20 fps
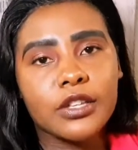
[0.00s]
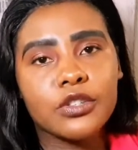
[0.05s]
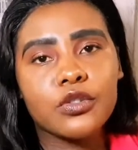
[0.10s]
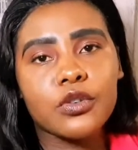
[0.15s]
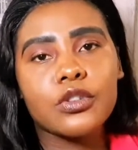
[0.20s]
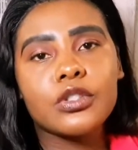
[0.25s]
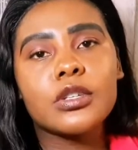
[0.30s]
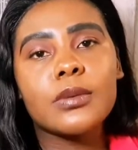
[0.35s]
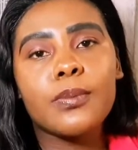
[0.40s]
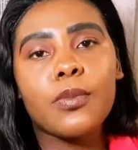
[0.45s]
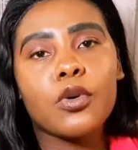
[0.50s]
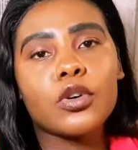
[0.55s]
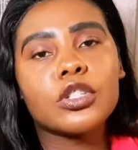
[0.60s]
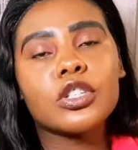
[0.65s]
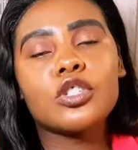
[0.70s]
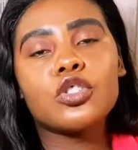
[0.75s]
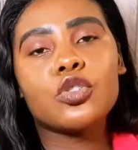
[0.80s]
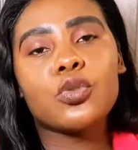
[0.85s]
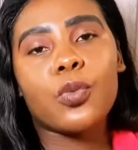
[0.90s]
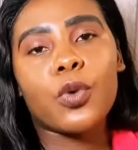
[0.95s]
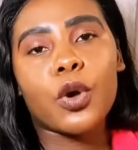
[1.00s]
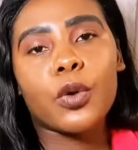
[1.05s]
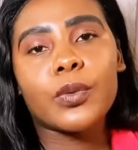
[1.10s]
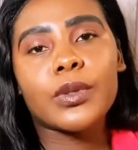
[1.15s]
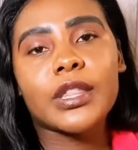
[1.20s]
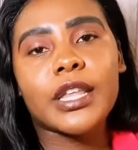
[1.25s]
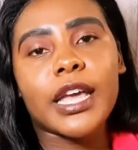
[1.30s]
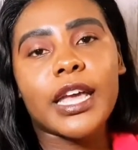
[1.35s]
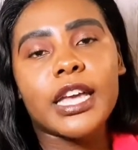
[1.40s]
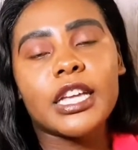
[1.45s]
So it's important to work with
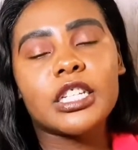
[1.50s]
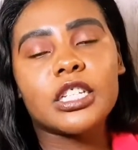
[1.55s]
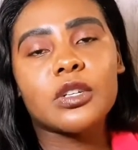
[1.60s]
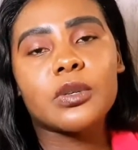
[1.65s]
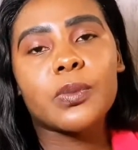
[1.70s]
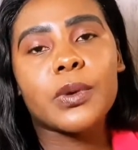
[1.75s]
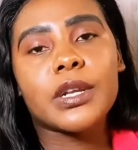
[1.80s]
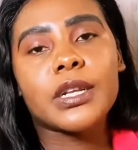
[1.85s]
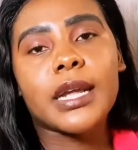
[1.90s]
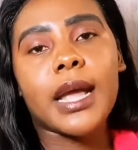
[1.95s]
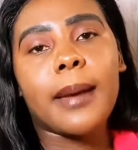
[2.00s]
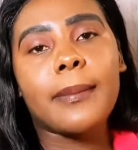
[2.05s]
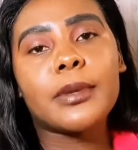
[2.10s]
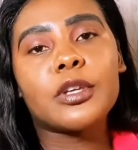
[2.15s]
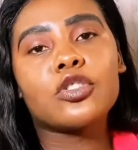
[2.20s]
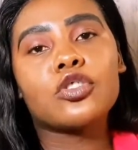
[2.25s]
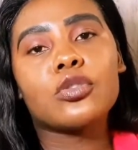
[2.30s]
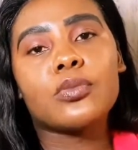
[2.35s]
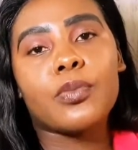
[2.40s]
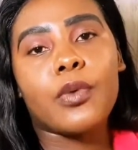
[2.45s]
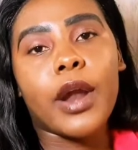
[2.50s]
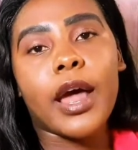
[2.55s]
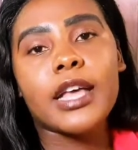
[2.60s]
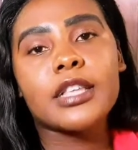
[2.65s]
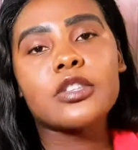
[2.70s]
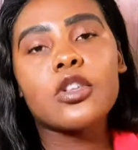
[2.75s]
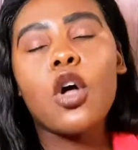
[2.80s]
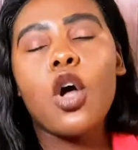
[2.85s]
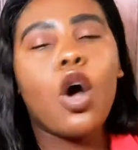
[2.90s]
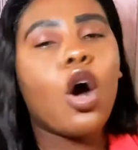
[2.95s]
the agent when coming to price
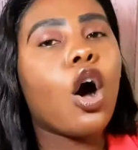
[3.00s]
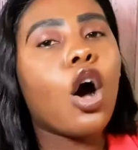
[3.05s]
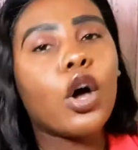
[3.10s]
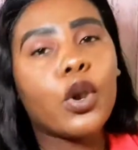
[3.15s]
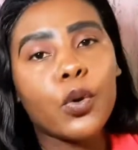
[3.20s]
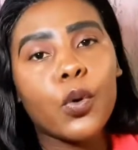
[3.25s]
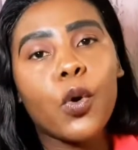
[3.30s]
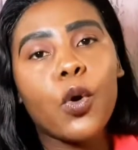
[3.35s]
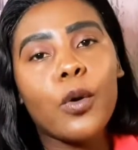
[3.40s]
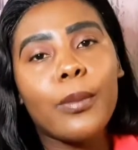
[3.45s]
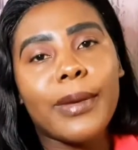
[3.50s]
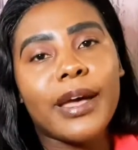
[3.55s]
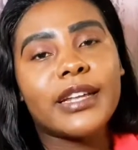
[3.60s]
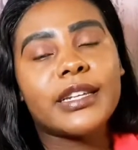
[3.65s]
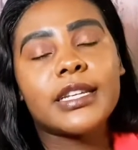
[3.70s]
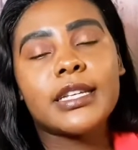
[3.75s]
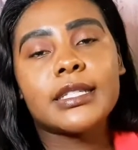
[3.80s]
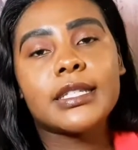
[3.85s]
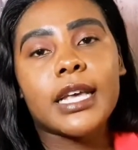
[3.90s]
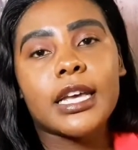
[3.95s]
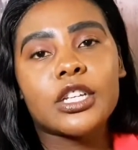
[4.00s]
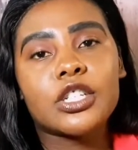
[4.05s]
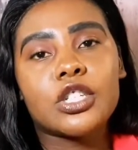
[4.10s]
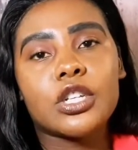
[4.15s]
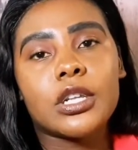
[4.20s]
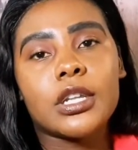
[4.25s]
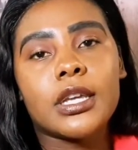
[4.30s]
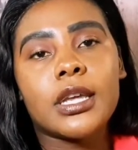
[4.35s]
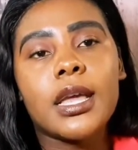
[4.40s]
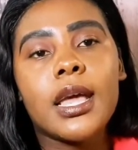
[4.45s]
on all mandates,
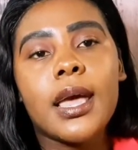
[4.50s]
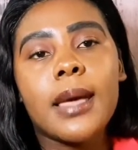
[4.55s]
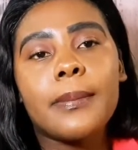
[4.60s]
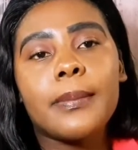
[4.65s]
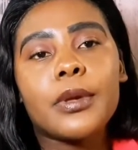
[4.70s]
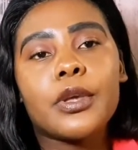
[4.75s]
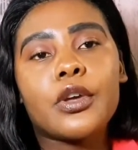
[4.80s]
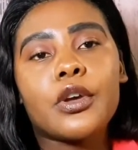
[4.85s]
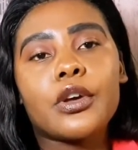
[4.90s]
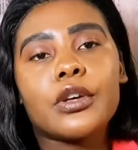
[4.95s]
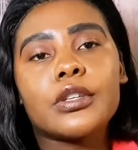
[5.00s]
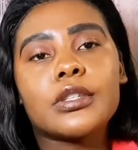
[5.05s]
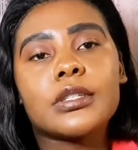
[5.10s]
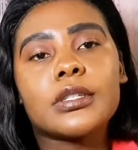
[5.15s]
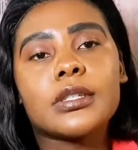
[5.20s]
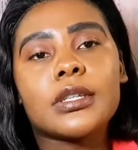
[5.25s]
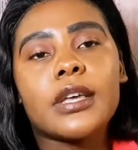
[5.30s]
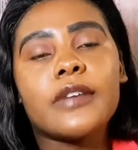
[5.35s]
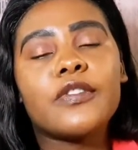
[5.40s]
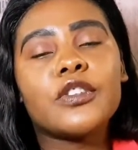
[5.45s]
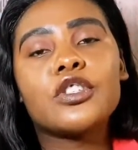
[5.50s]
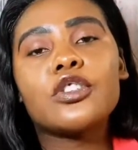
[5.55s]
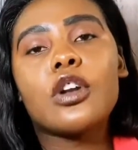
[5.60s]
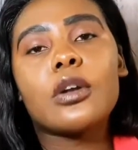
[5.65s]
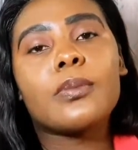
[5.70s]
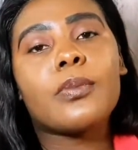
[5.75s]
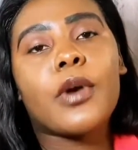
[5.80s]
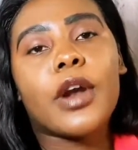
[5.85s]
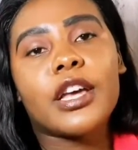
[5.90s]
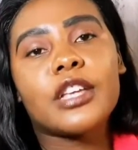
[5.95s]
actually, because if it's not
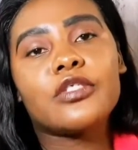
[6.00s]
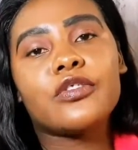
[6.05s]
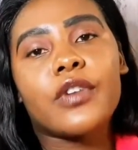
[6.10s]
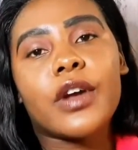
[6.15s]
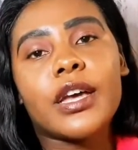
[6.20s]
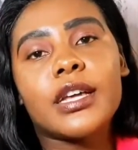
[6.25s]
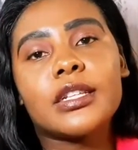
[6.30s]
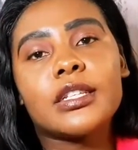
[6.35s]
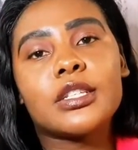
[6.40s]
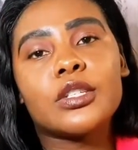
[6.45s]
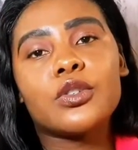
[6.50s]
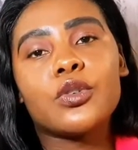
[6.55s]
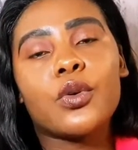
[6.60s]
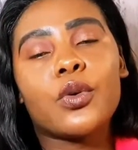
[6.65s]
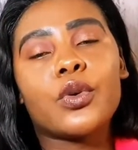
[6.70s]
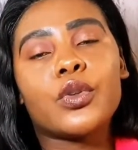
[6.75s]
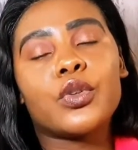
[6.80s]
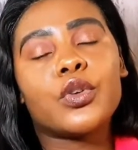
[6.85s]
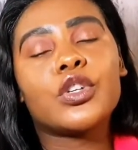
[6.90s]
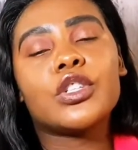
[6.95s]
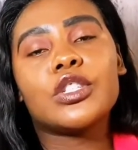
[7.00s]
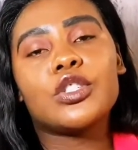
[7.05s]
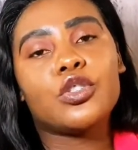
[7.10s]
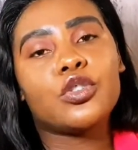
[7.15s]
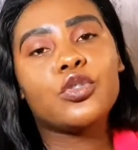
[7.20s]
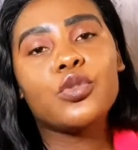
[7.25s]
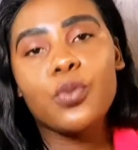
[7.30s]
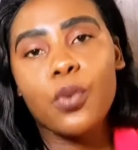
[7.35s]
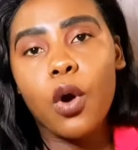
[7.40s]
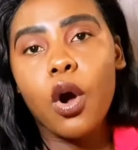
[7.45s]
priced right,
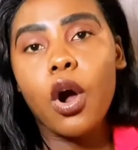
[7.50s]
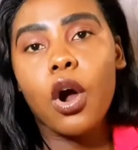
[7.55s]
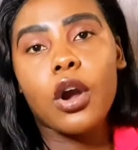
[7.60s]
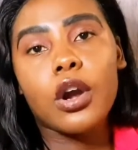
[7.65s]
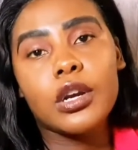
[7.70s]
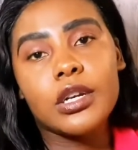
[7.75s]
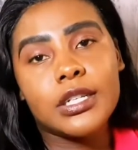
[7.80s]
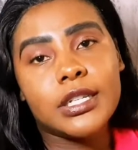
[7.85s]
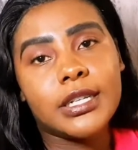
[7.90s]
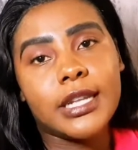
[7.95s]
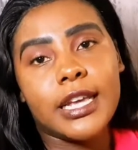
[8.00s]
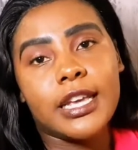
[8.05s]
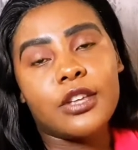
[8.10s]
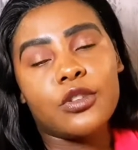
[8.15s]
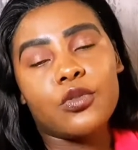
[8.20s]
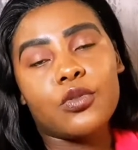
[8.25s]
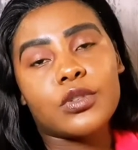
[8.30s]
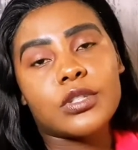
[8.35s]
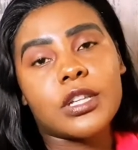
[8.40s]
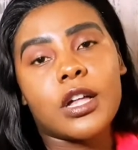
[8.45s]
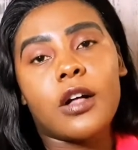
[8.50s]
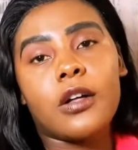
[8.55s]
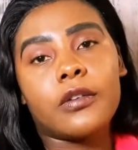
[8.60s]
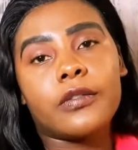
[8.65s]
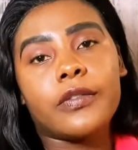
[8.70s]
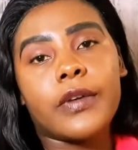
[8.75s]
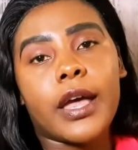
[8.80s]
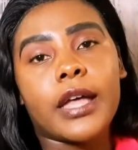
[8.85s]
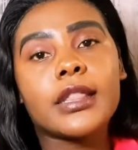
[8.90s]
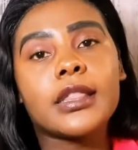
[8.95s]
you are delaying yourself
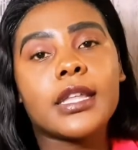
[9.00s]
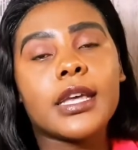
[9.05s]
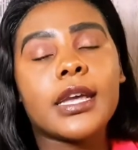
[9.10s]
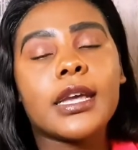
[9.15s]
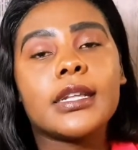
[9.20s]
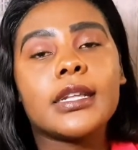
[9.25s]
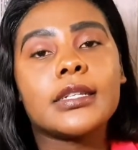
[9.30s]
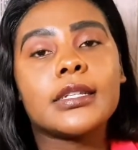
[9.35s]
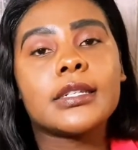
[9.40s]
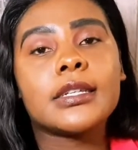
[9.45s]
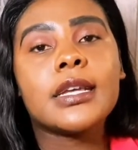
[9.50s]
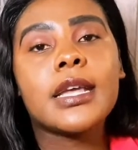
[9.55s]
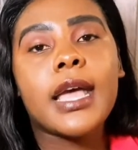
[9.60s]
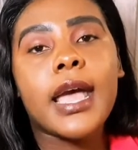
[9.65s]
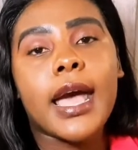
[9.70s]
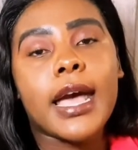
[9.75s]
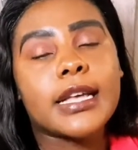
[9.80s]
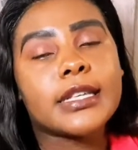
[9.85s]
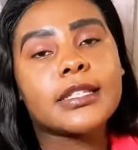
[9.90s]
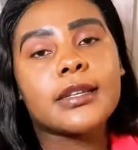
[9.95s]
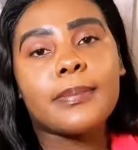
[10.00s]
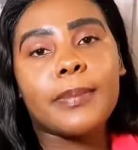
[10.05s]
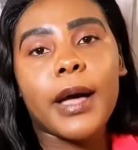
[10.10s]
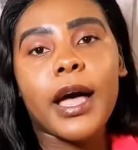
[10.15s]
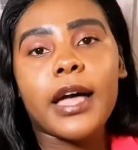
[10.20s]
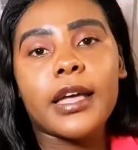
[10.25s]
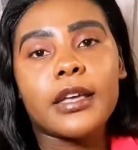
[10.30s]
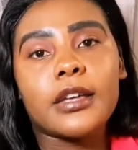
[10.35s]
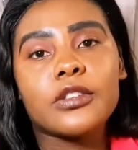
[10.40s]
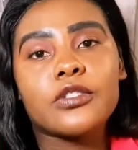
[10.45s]
at the end as a
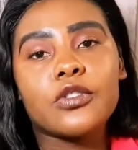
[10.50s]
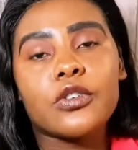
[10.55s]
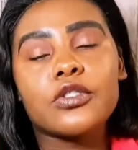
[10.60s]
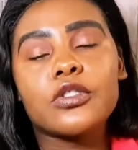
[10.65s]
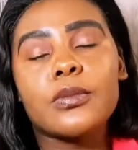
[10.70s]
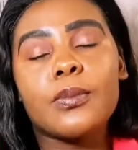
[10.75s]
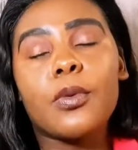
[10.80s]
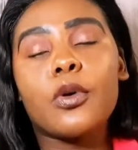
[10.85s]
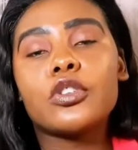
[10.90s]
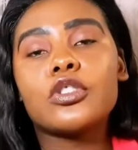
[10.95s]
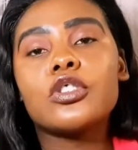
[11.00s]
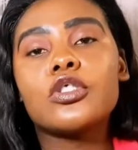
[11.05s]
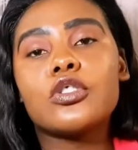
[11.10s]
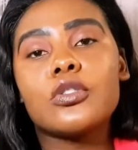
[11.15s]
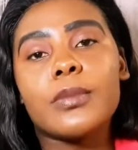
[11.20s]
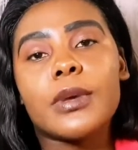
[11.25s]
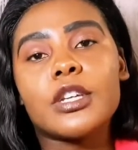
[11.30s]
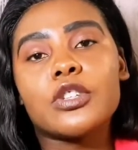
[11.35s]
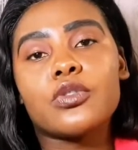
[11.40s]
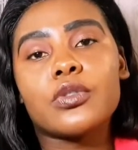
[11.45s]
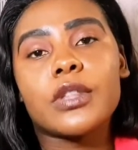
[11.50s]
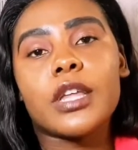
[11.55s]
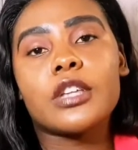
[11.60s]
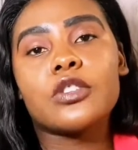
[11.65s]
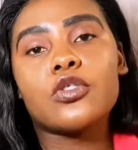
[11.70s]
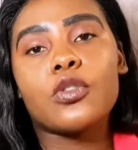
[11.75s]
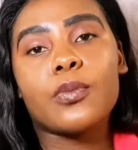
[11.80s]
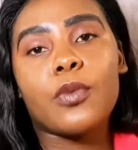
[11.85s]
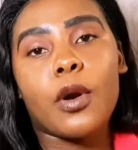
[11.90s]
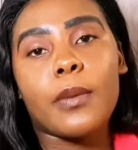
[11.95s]
buyer. So it's important to make sure that
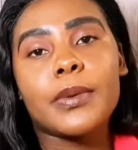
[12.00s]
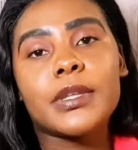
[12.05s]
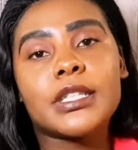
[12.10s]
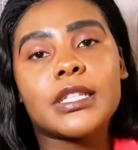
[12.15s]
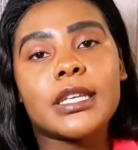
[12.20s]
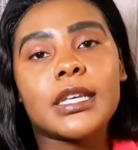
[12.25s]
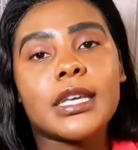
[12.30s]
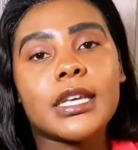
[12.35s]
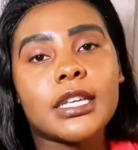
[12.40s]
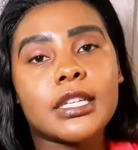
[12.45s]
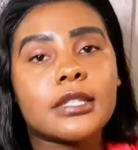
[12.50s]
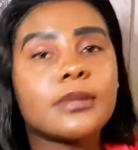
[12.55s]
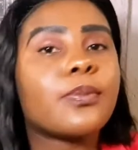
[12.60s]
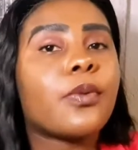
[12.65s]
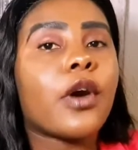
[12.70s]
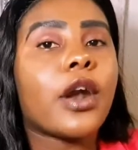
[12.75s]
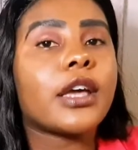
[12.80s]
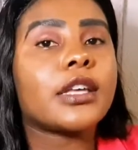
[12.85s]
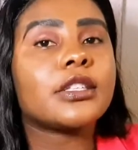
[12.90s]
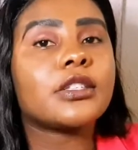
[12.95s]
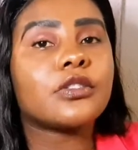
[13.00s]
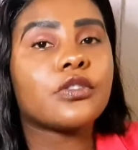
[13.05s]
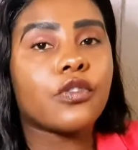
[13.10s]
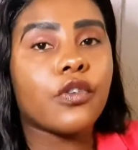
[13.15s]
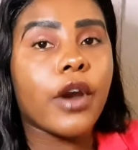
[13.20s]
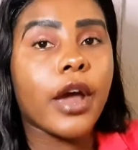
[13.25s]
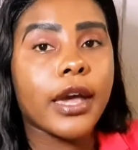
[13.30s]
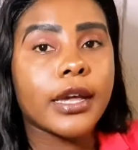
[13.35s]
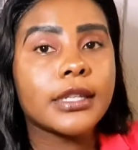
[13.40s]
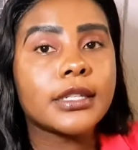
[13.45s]
your property is priced
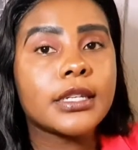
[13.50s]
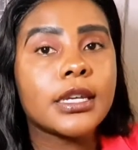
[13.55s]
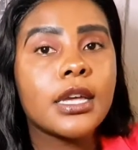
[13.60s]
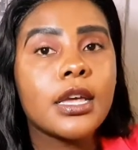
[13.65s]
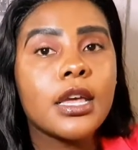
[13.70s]
right.